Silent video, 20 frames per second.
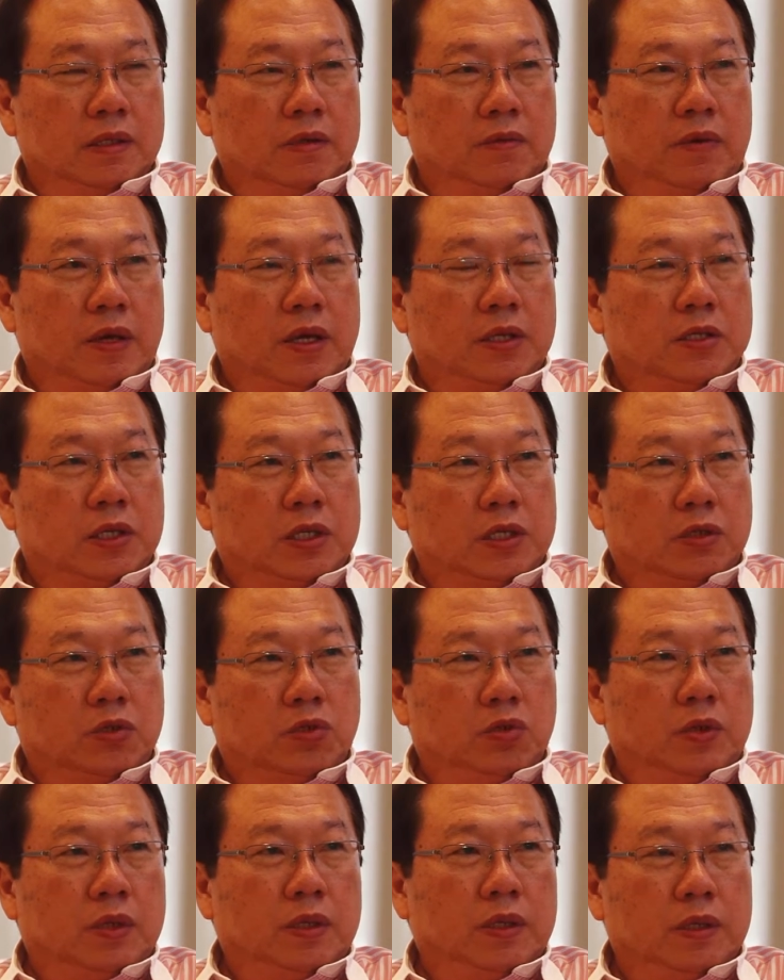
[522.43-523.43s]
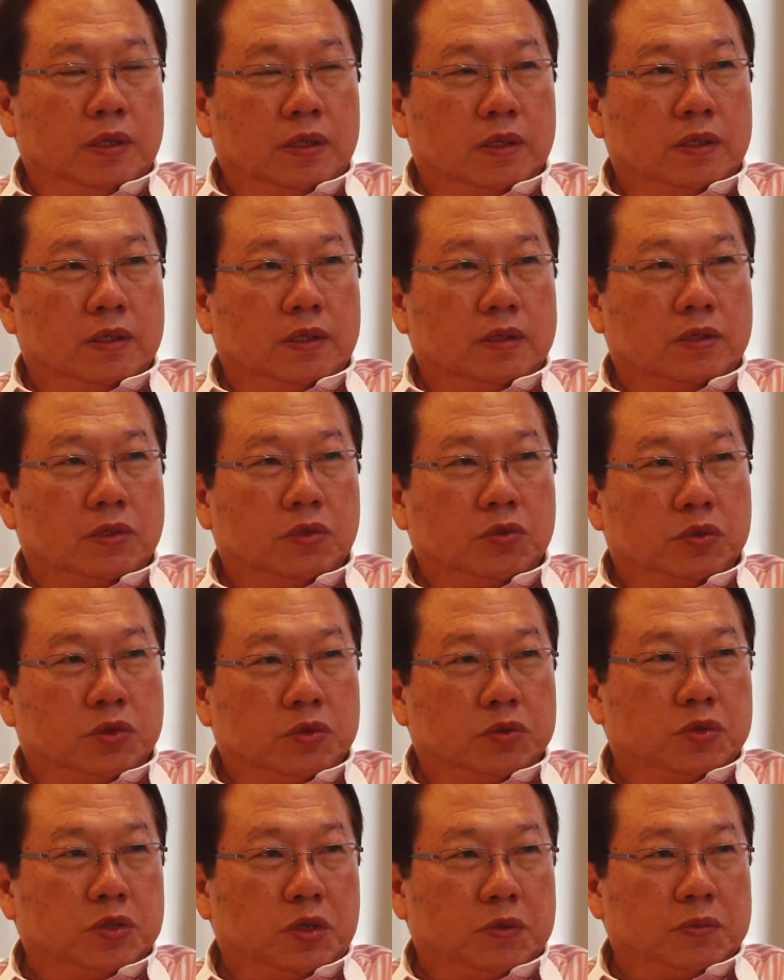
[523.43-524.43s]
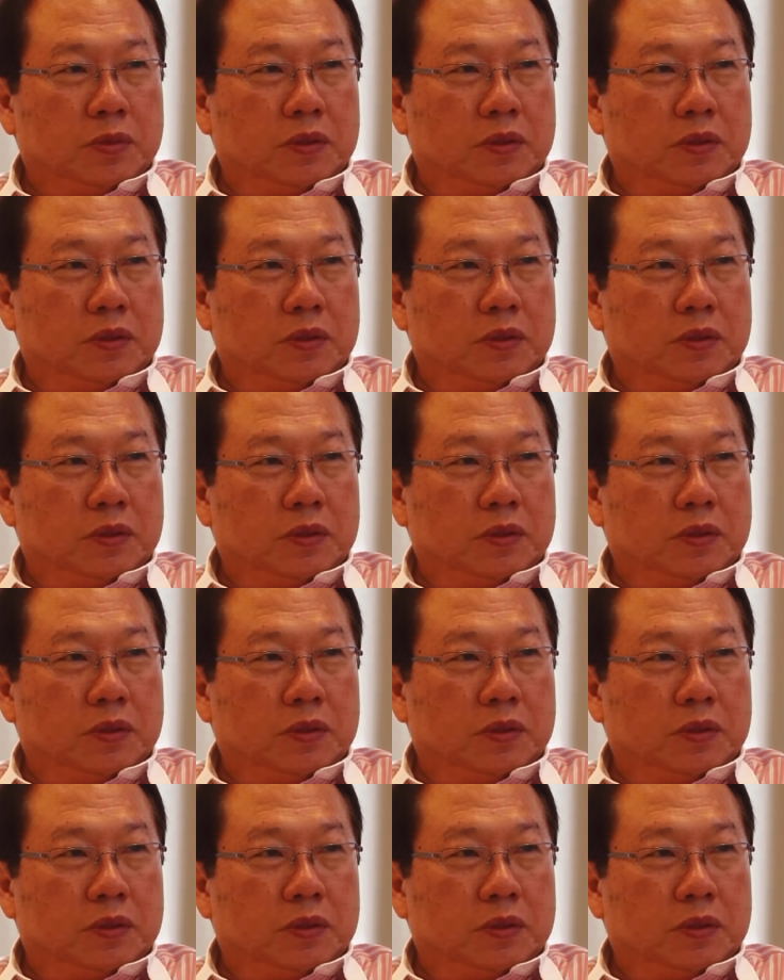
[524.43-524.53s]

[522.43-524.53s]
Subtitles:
We're actually doing a social job,